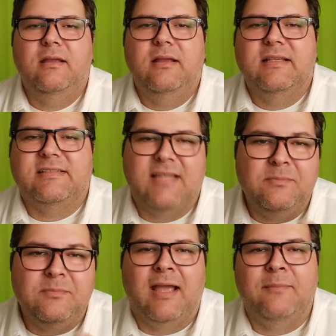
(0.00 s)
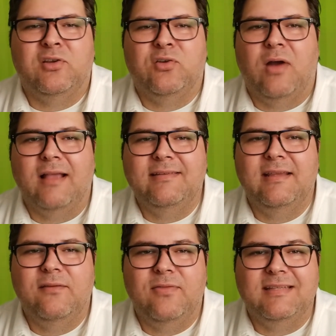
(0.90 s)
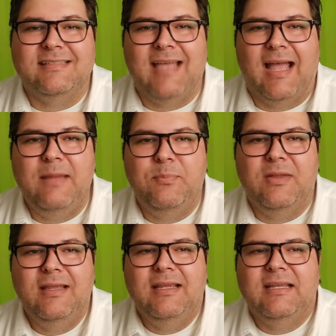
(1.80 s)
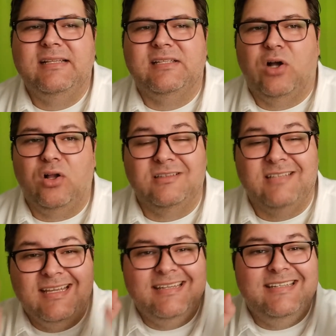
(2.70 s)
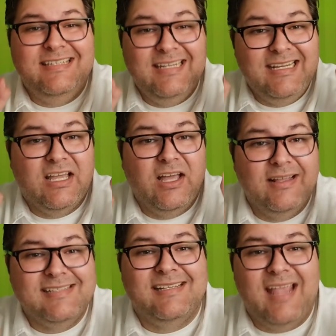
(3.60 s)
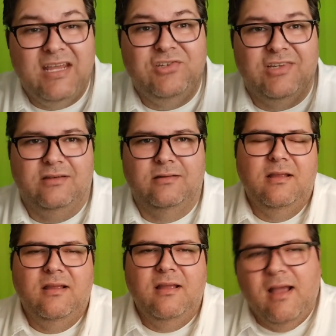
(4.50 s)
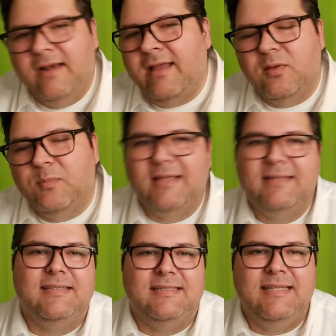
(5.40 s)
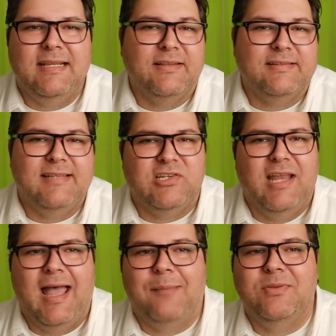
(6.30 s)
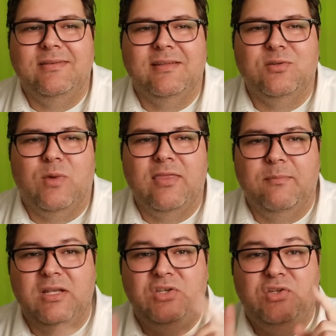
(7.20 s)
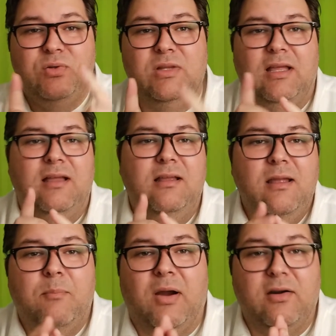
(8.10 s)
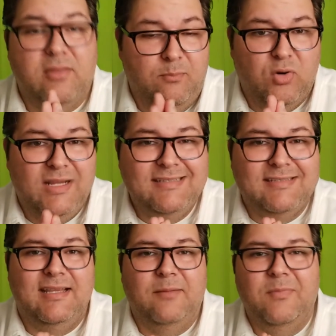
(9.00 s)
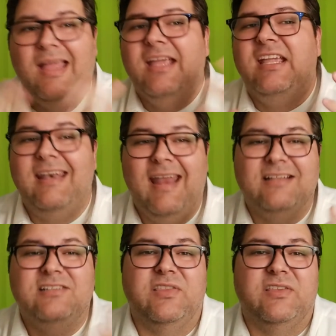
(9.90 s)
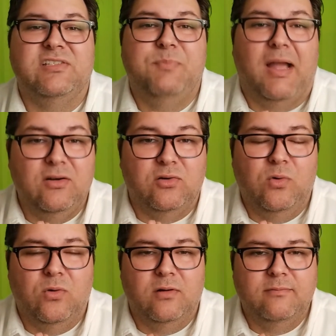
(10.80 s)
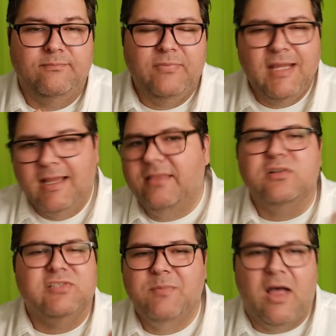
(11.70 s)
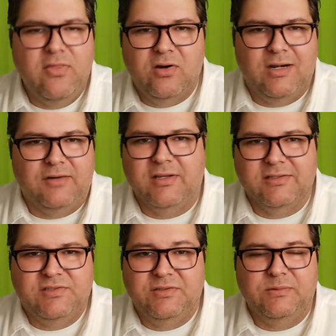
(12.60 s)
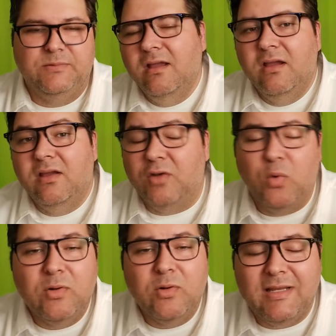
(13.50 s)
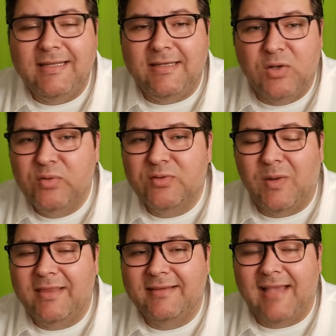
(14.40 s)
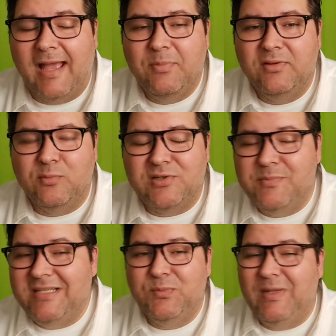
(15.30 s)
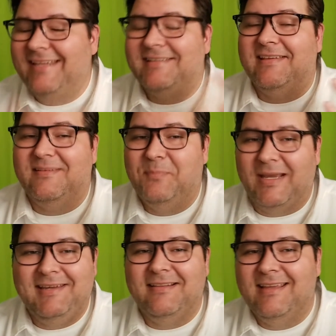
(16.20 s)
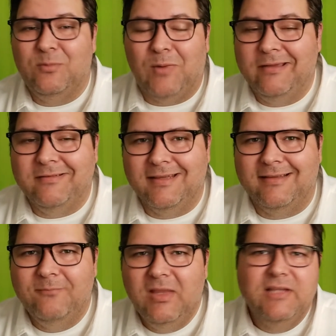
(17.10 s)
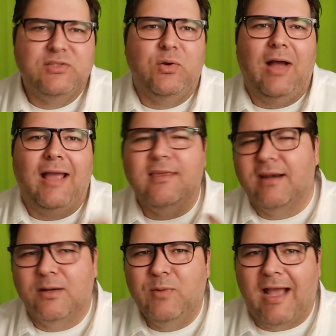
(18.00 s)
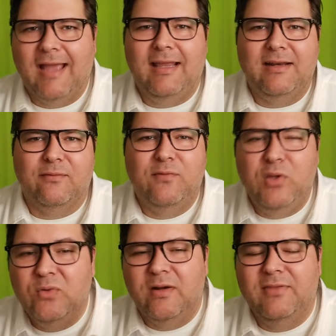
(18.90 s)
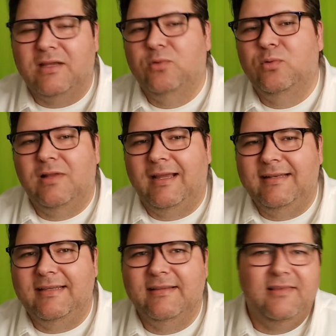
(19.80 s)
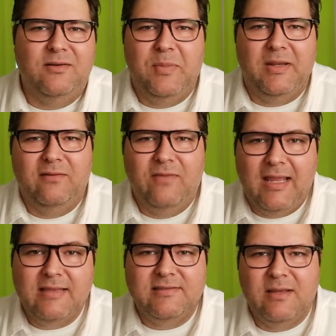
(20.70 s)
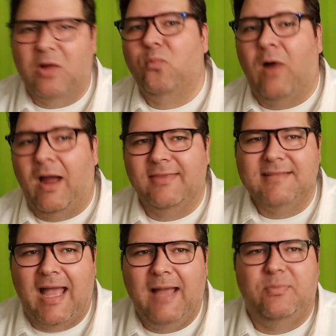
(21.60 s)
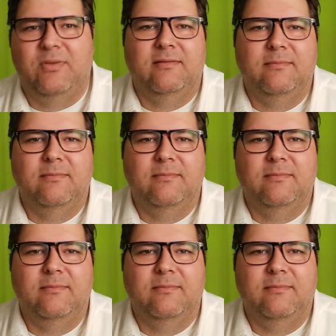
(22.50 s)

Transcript: Sometimes crossing of this type is called decussation. Another place that decussation happens is where the medulla, part of the brainstem, connects to the spinal cord. And there are some other areas too. No one really knows why this happens, which means we get to speculate wildly. So I thought I would highlight a few of the cool ideas that have been advanced about why this happens.